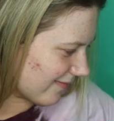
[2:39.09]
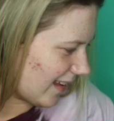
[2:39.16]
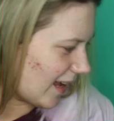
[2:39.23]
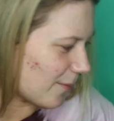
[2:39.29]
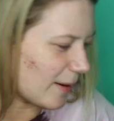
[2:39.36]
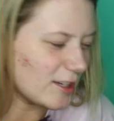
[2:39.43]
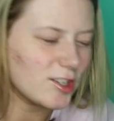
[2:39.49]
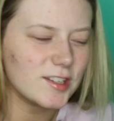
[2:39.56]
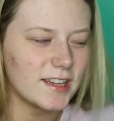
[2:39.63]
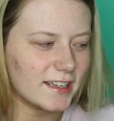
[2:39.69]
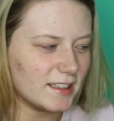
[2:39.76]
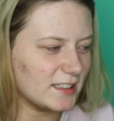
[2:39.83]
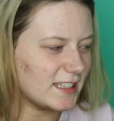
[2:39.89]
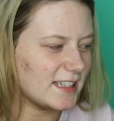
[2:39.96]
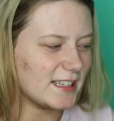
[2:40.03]
It might just like
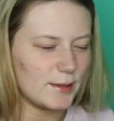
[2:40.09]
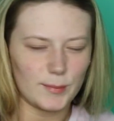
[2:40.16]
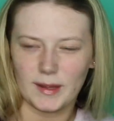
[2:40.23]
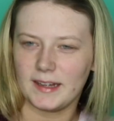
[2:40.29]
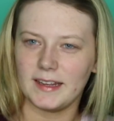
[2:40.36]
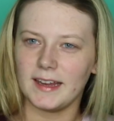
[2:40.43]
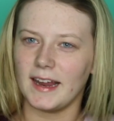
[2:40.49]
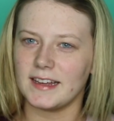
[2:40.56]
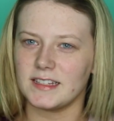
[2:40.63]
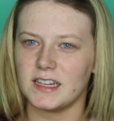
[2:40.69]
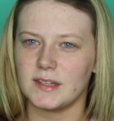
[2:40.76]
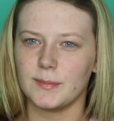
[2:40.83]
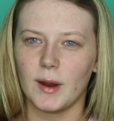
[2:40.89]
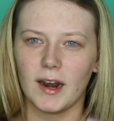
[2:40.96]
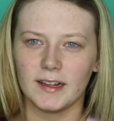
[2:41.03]
seem like it has
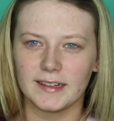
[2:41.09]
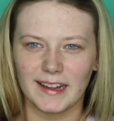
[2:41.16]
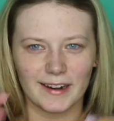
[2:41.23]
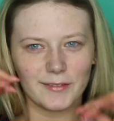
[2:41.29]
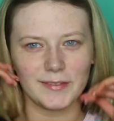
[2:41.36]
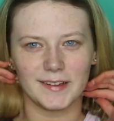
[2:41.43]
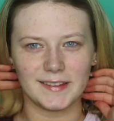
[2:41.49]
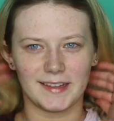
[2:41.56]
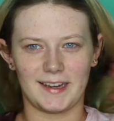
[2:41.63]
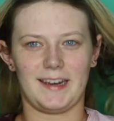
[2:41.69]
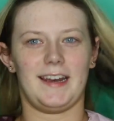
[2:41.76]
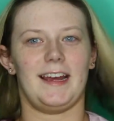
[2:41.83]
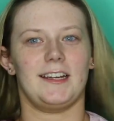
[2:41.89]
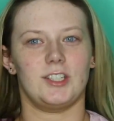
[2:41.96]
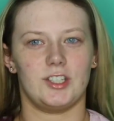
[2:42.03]
less product. I don't think that
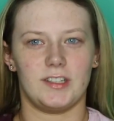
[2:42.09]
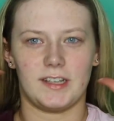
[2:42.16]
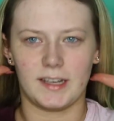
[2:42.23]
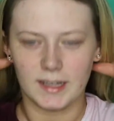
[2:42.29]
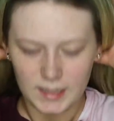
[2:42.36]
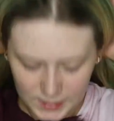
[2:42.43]
it actually